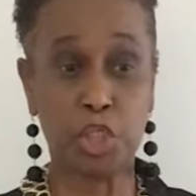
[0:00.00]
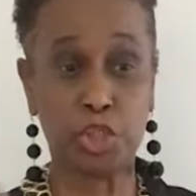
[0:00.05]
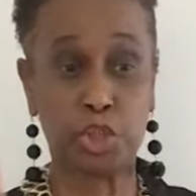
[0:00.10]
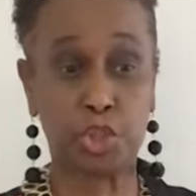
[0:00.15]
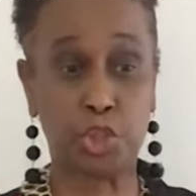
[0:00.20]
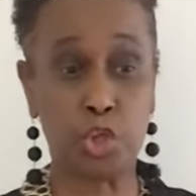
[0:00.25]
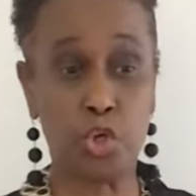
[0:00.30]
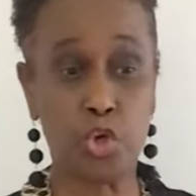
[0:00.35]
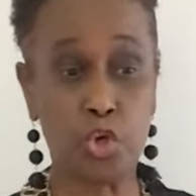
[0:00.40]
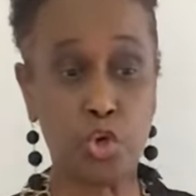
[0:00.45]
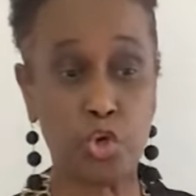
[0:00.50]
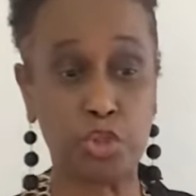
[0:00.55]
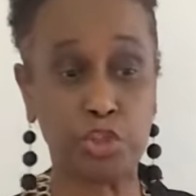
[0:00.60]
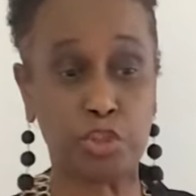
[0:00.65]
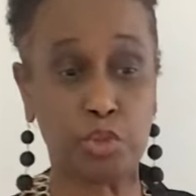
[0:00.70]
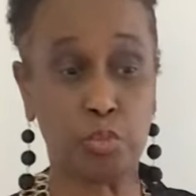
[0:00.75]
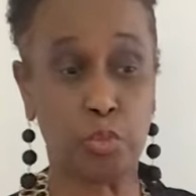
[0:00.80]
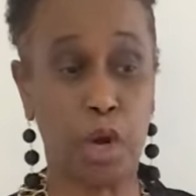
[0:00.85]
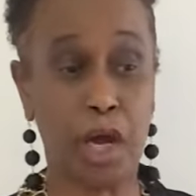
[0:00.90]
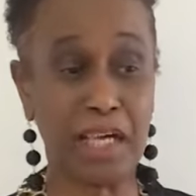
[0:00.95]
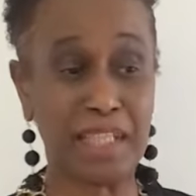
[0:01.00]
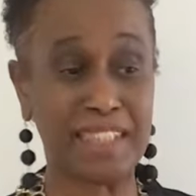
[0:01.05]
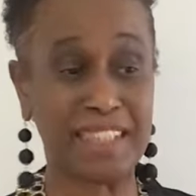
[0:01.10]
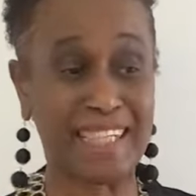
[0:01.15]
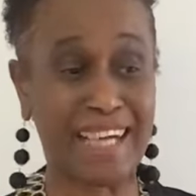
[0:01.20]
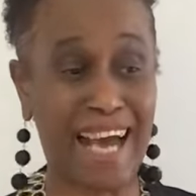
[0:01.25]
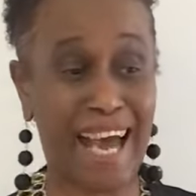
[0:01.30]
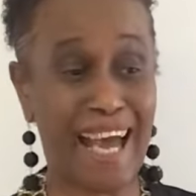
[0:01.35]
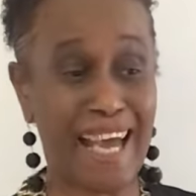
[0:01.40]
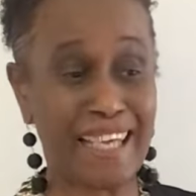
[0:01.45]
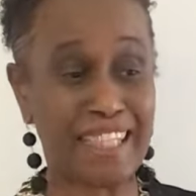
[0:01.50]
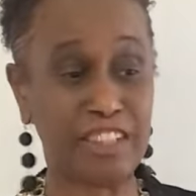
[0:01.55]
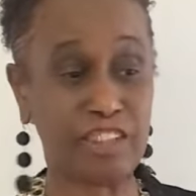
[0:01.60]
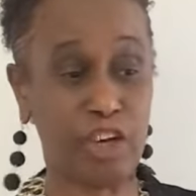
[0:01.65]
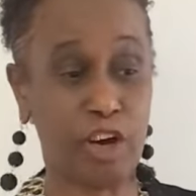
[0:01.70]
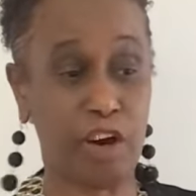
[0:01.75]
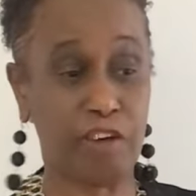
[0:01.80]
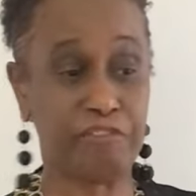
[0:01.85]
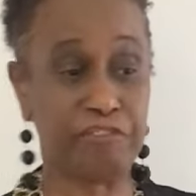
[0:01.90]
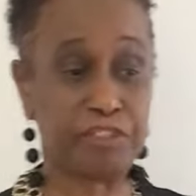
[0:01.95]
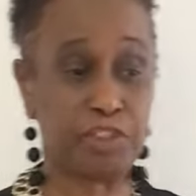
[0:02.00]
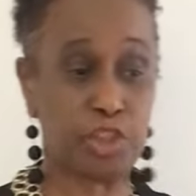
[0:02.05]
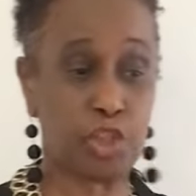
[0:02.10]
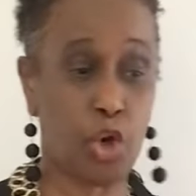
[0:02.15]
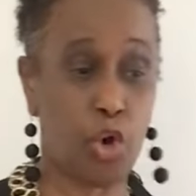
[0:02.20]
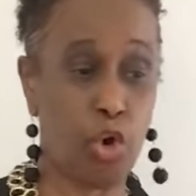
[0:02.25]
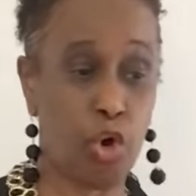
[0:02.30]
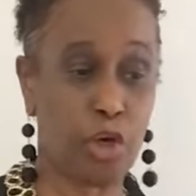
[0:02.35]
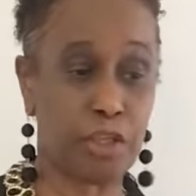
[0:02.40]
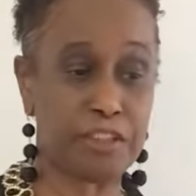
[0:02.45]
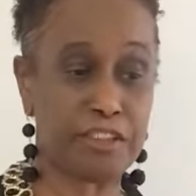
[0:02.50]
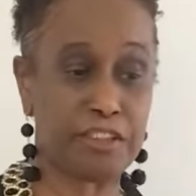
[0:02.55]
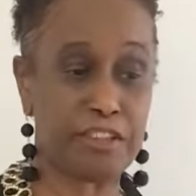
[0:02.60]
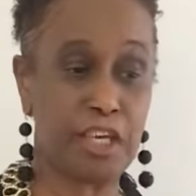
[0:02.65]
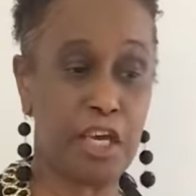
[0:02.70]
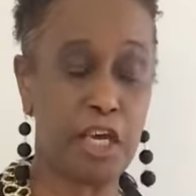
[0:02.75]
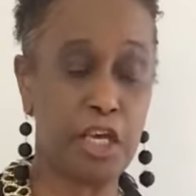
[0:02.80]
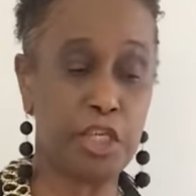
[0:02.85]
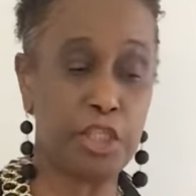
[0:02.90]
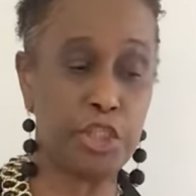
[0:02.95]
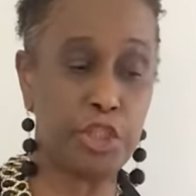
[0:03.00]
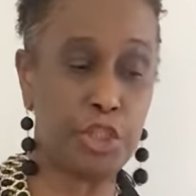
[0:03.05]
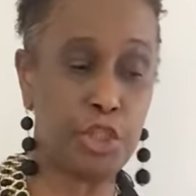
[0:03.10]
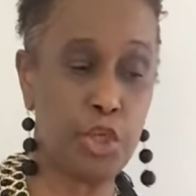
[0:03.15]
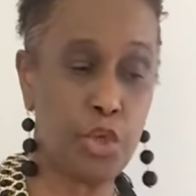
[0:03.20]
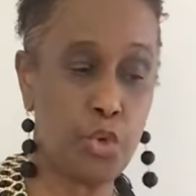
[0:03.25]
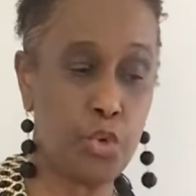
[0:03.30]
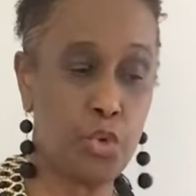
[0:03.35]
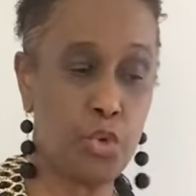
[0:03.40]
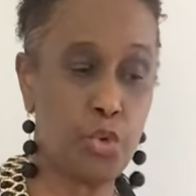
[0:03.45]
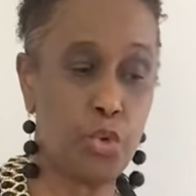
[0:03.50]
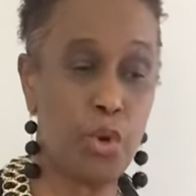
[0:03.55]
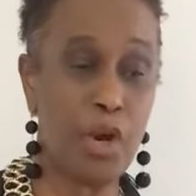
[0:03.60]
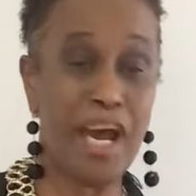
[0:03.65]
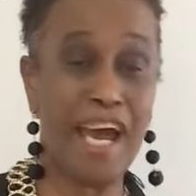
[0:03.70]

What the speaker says: Choose what kind of thoughts you